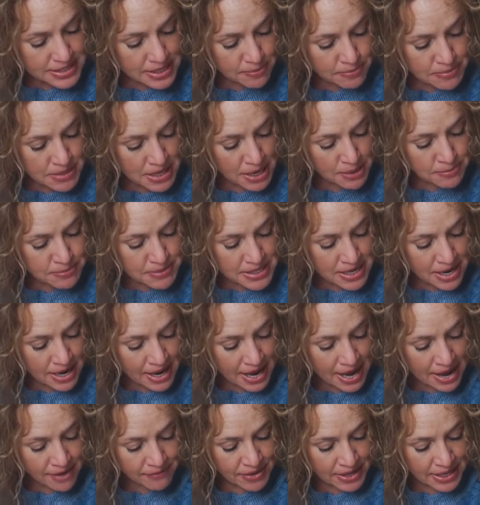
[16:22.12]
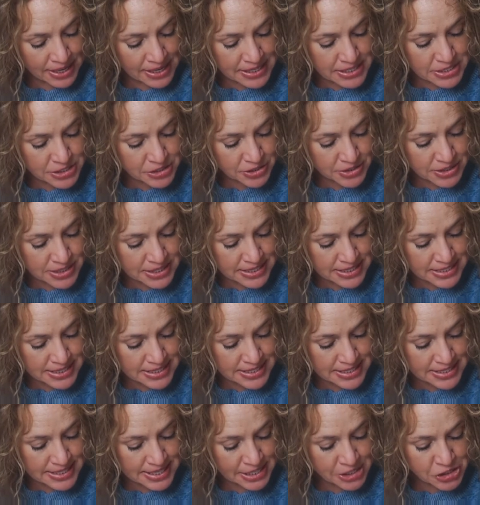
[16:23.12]
Sometimes not having a certain
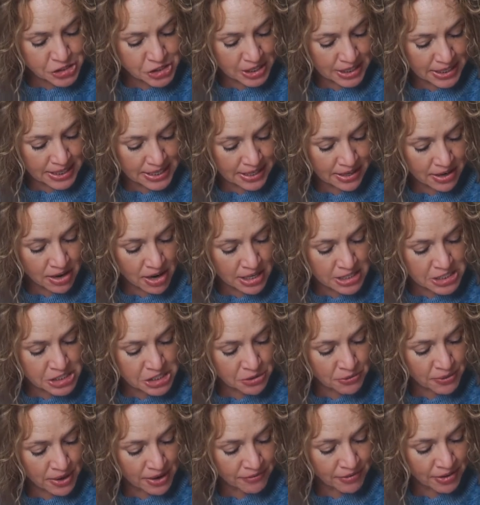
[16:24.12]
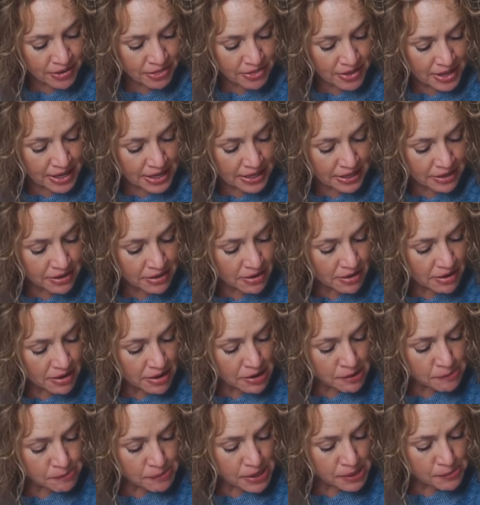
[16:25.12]
distinction can cause you everything.
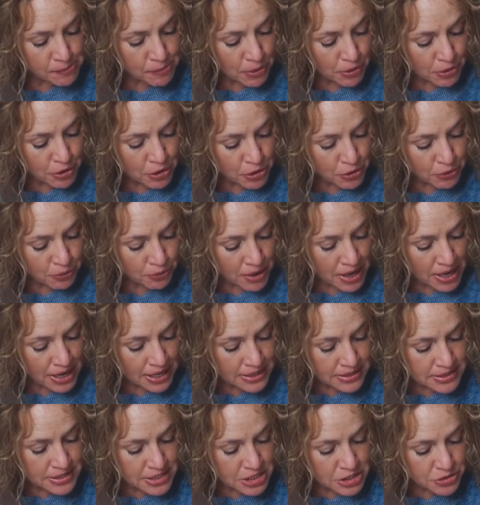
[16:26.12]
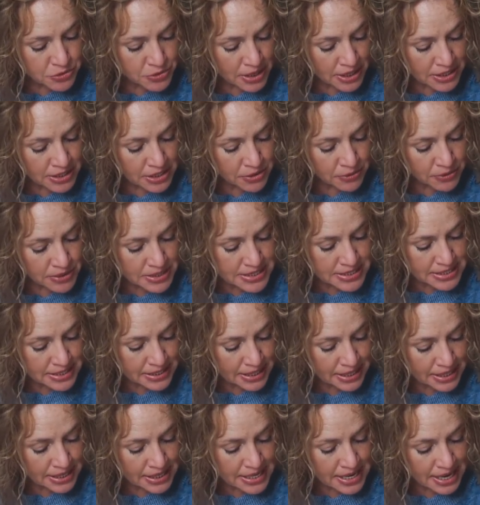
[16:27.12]
People who run
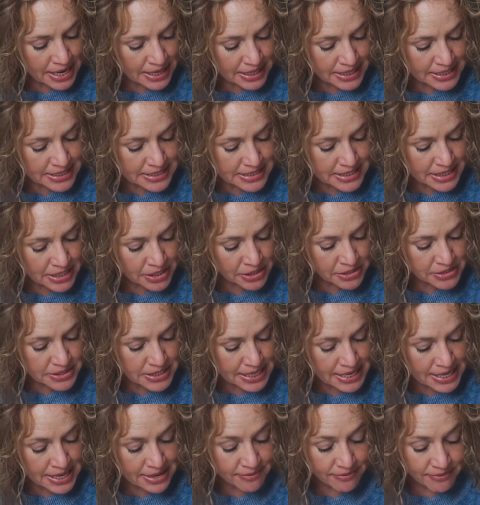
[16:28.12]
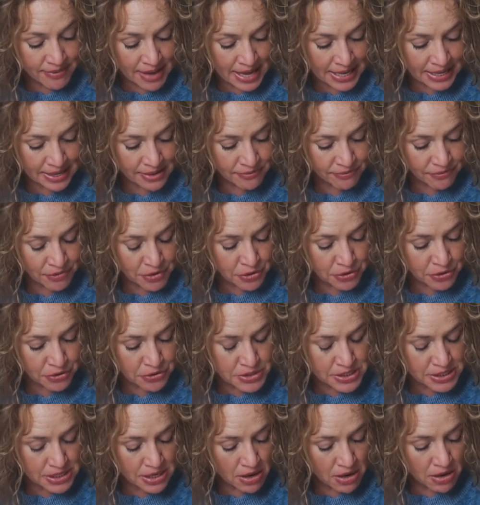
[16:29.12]
strenuously yet continue to eat fatty
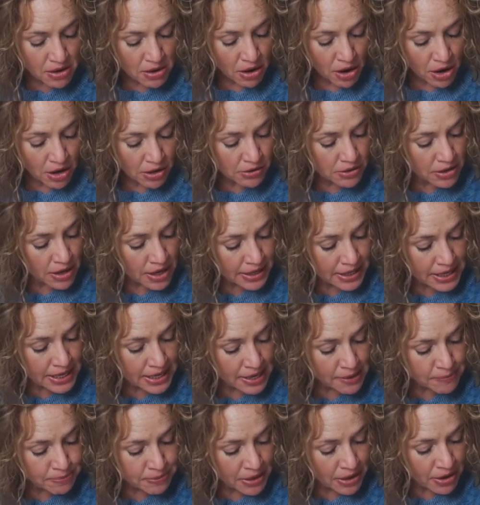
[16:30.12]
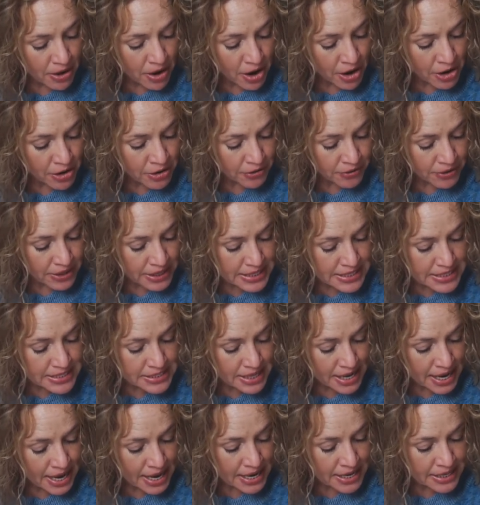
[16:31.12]
foods are clogging up their
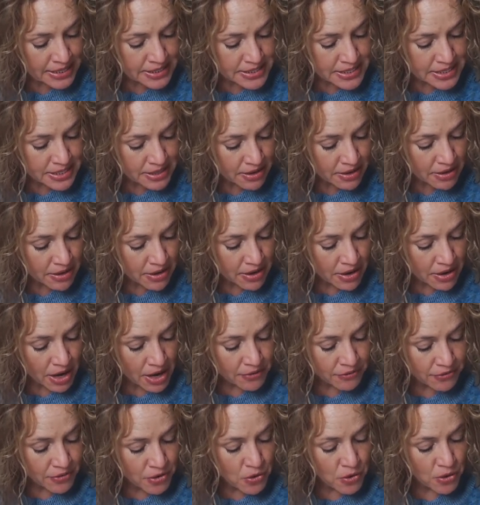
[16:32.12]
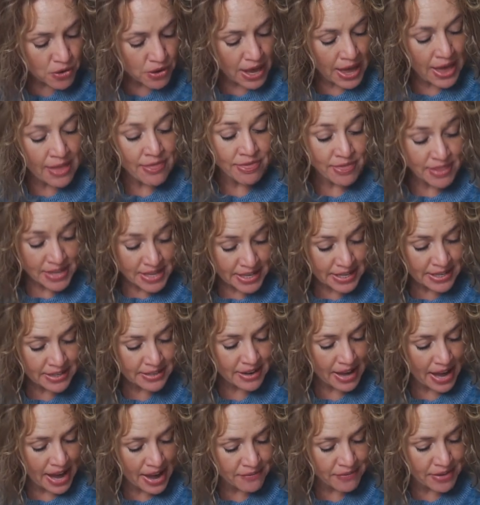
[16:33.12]
arteries and of course and
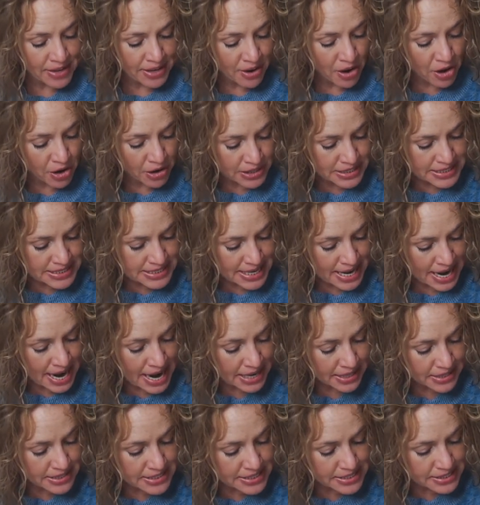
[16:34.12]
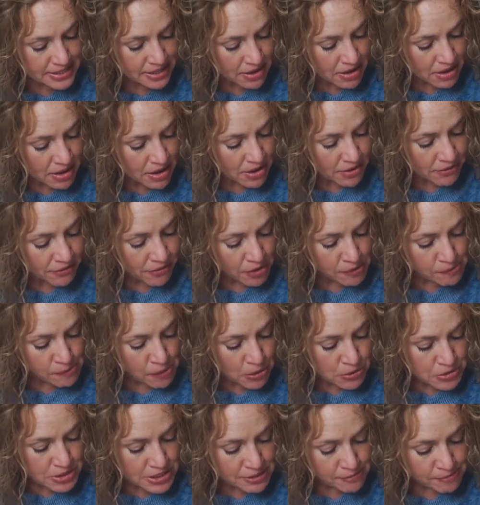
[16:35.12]
then having heart attacks. For
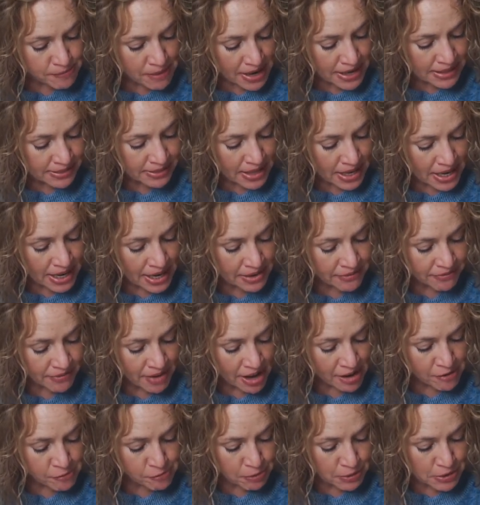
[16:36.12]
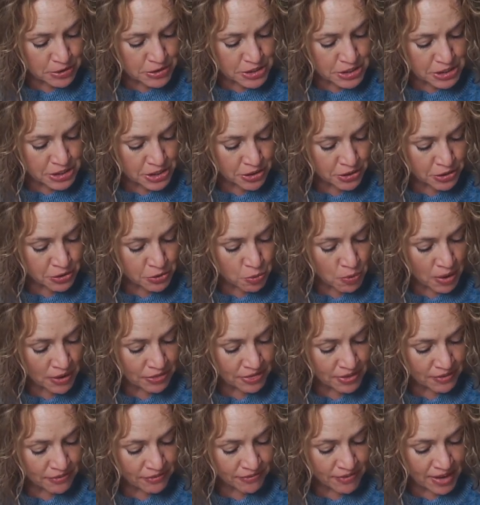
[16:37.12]
most of my life, I've pursued
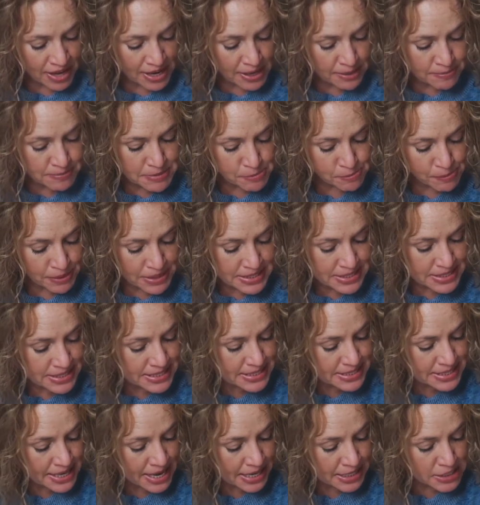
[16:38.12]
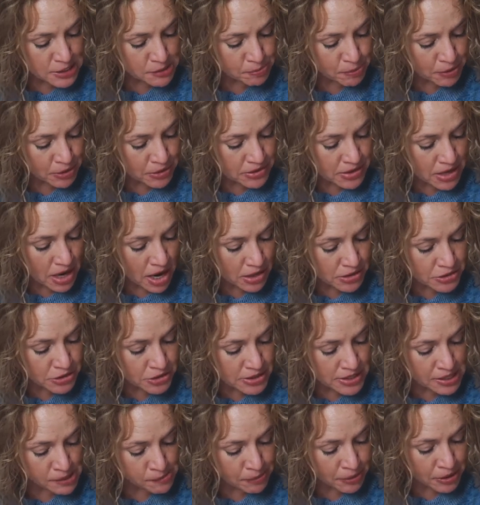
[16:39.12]
what the famed business expert
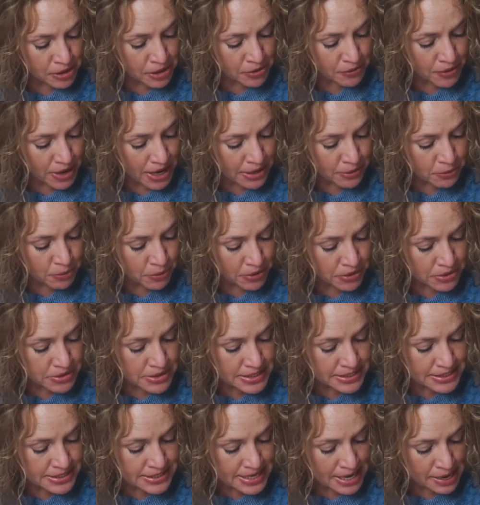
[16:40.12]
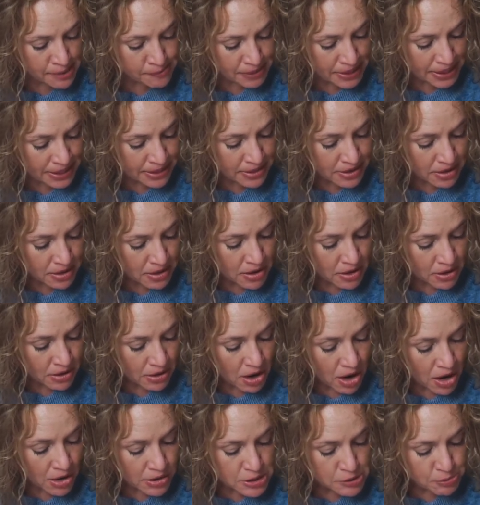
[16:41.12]
Dr. W. Edwards Deming
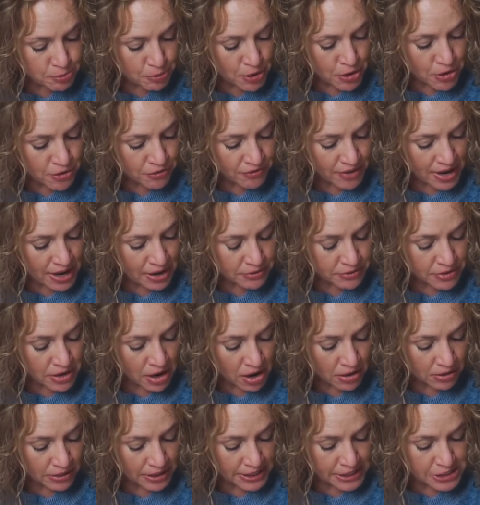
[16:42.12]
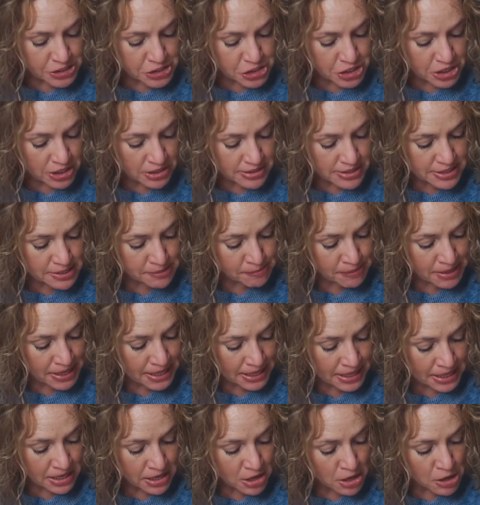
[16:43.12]
calls profound knowledge. To
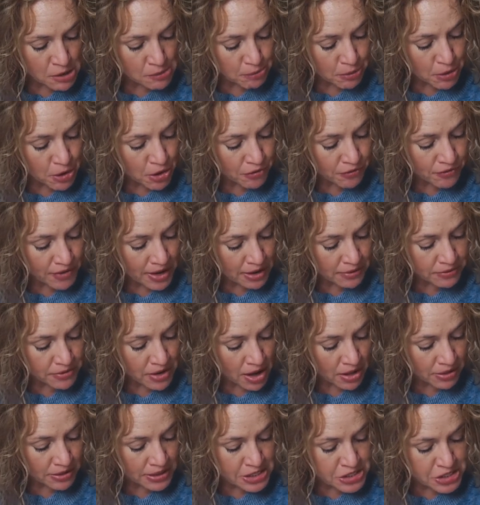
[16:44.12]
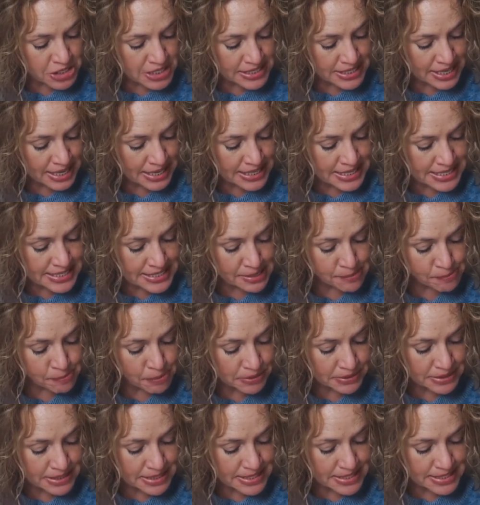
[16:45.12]
me, profound knowledge is any
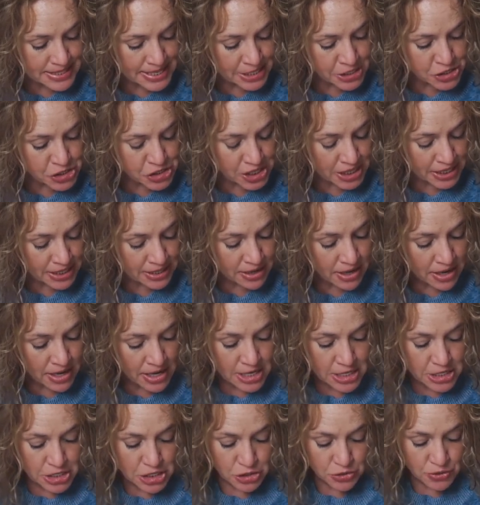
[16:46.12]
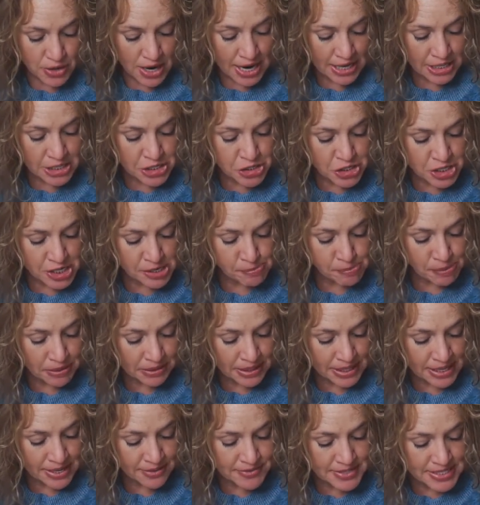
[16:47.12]
simple distinction, strategy,
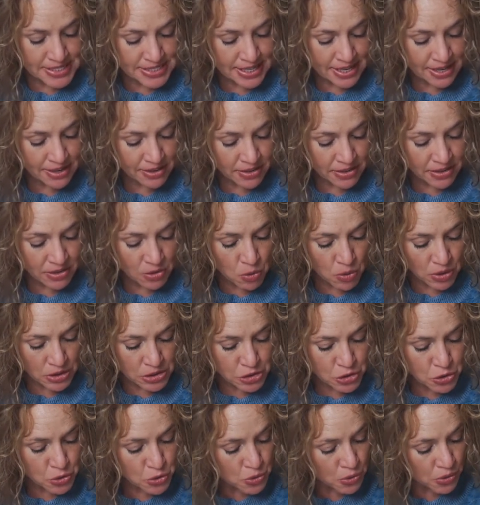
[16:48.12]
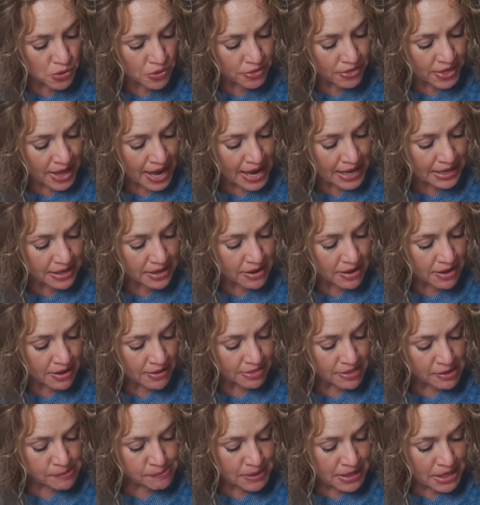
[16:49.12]
belief, skill, or tool that
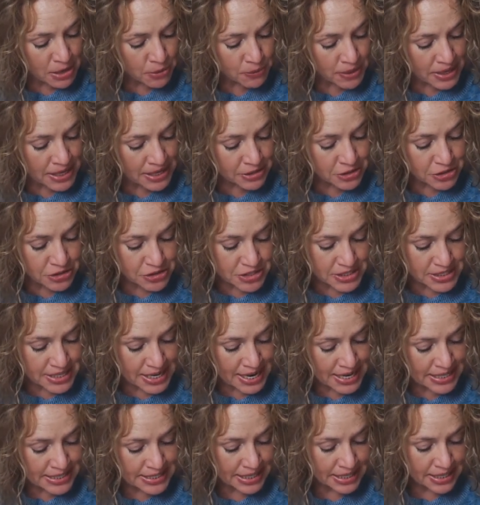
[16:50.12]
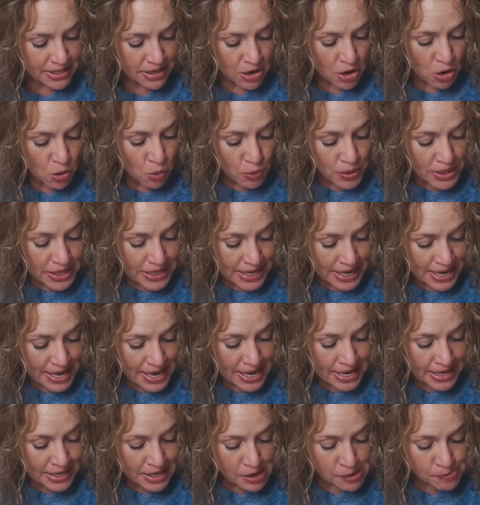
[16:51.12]
the minute we understand it, we
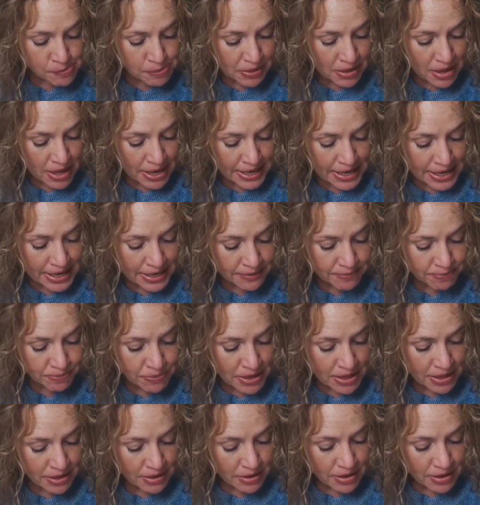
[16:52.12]
can apply it